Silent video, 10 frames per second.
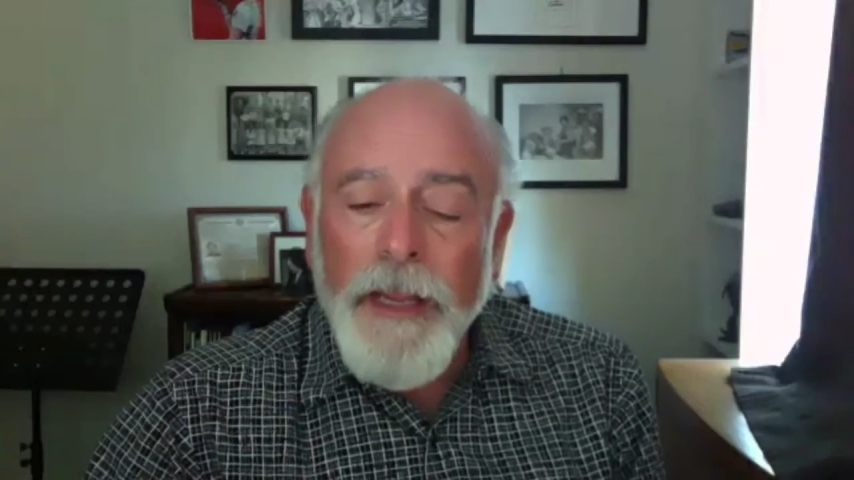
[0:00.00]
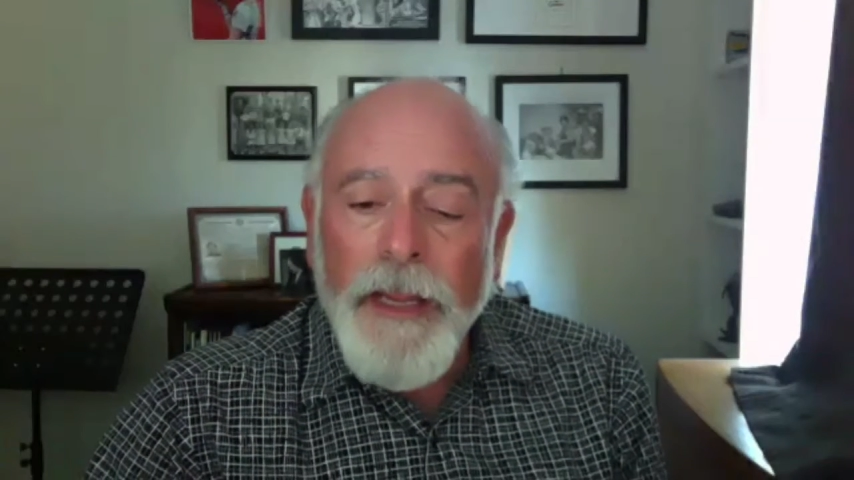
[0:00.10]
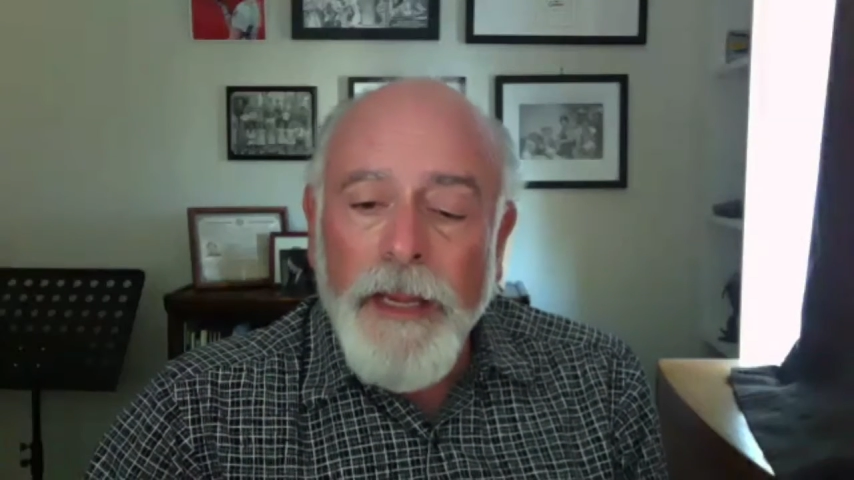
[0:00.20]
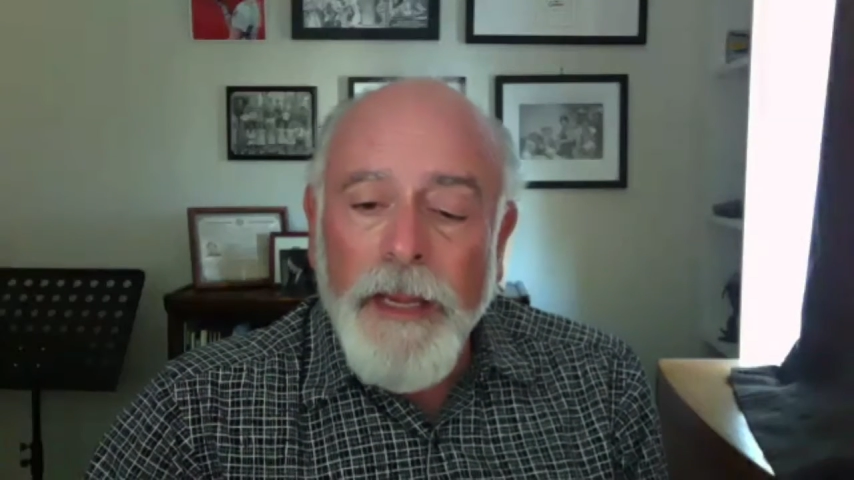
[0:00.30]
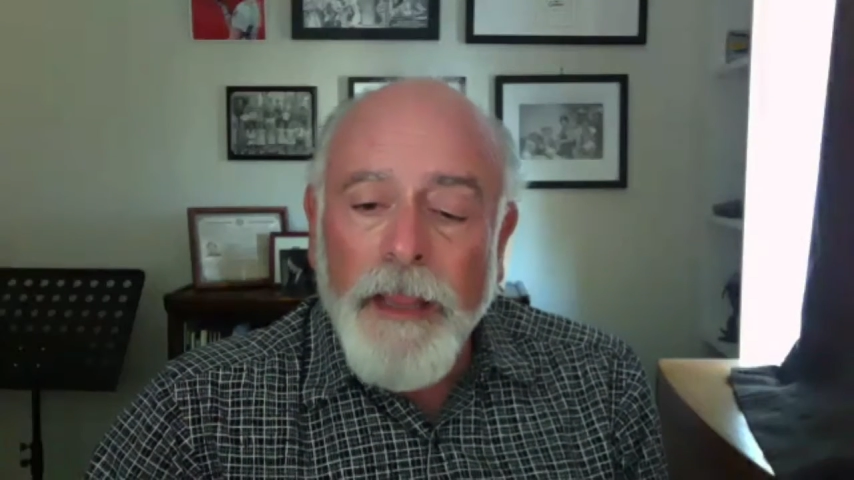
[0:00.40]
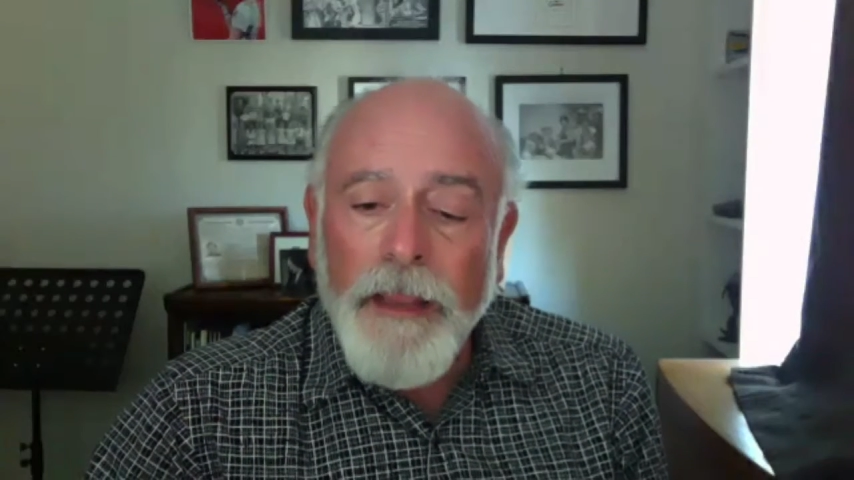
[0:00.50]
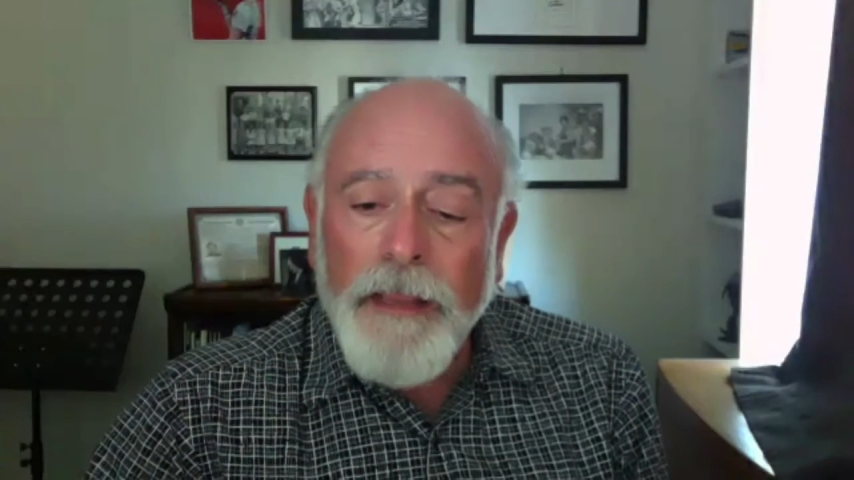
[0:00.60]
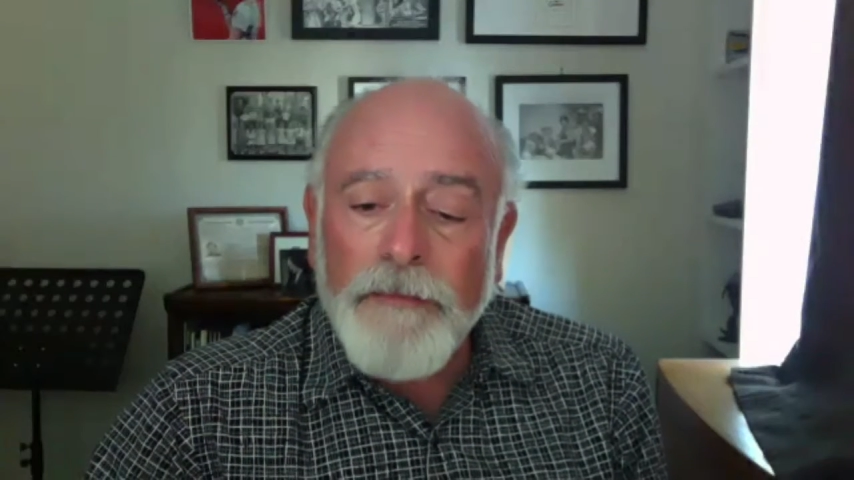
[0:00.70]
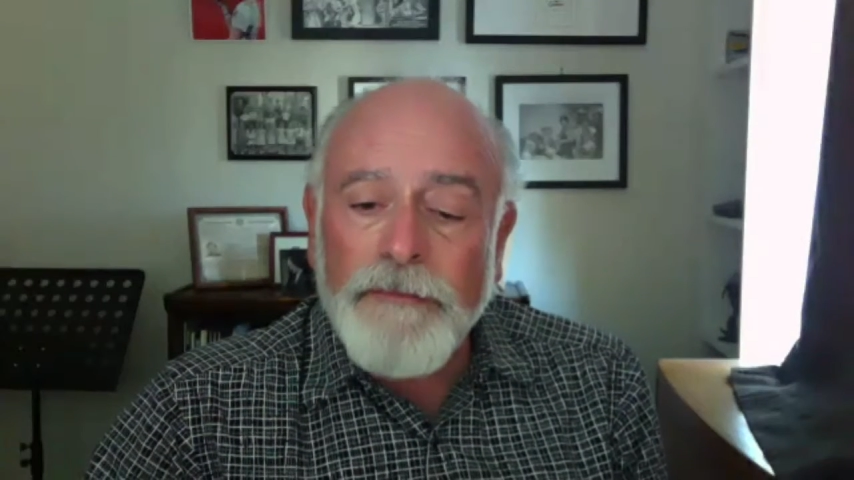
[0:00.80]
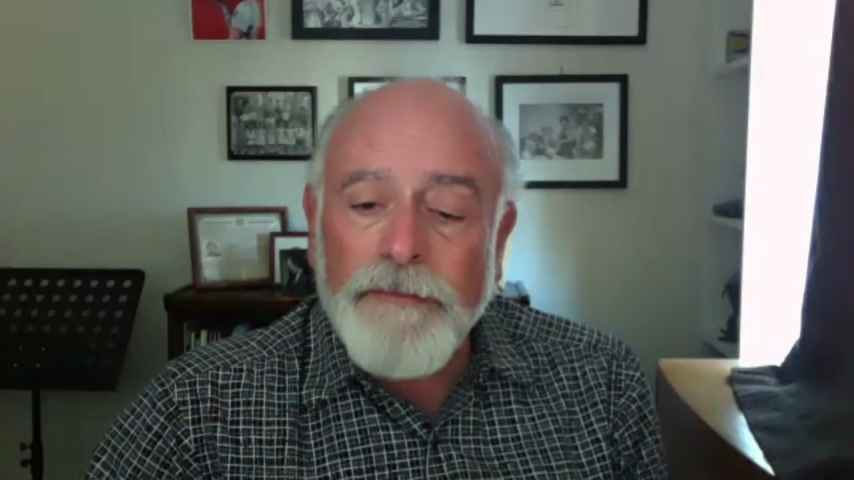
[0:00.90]

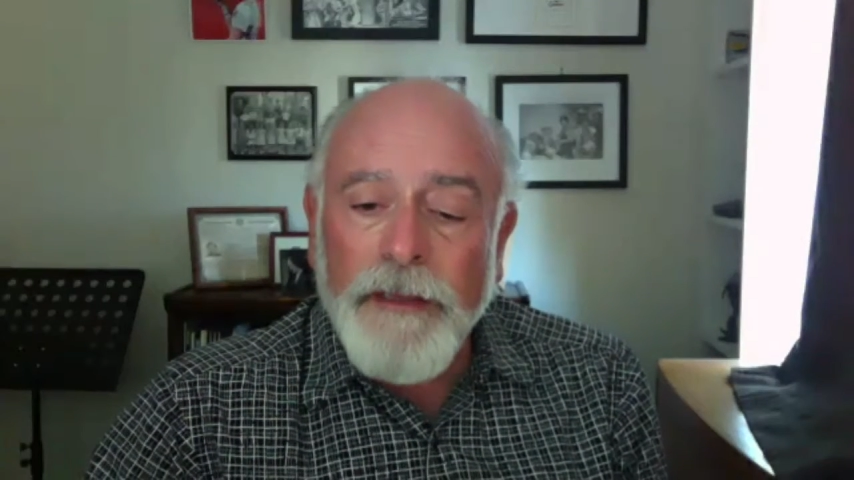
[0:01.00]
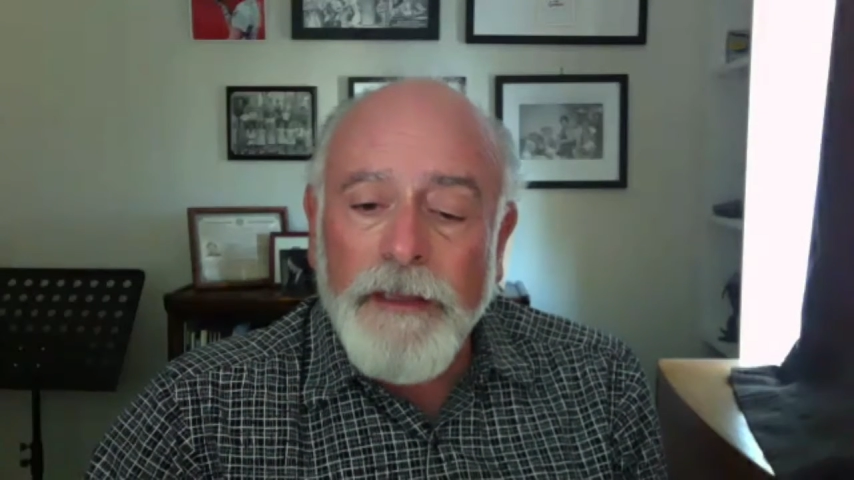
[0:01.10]
As